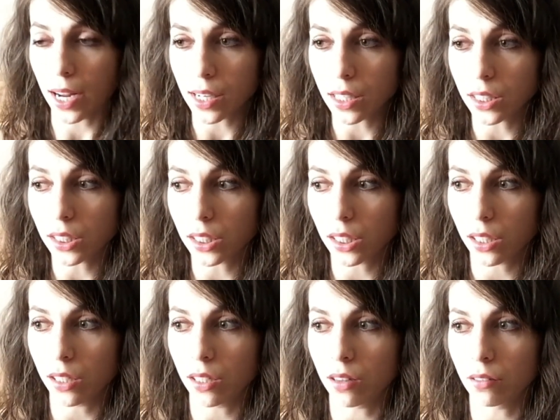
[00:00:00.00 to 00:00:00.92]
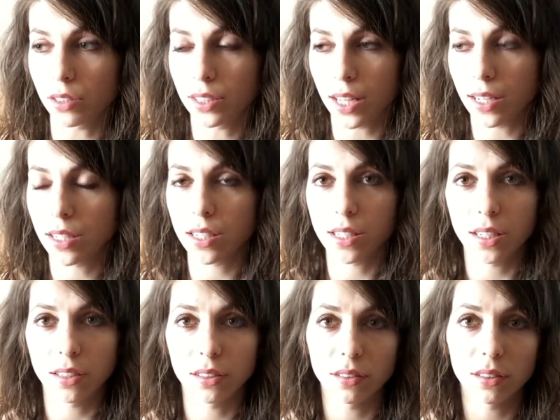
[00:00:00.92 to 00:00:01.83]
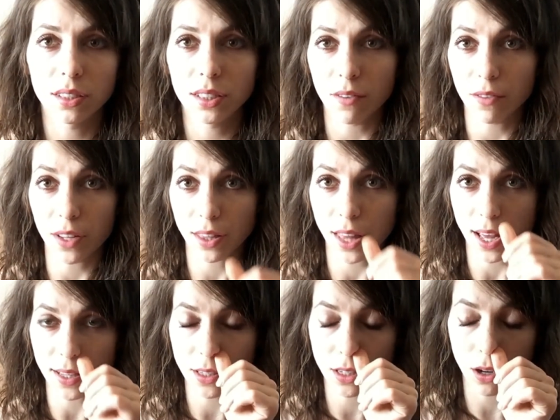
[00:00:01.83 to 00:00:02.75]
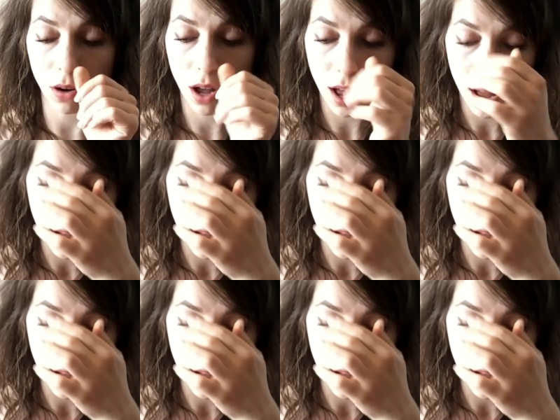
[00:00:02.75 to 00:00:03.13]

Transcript: anger and sadness and stuff like that. So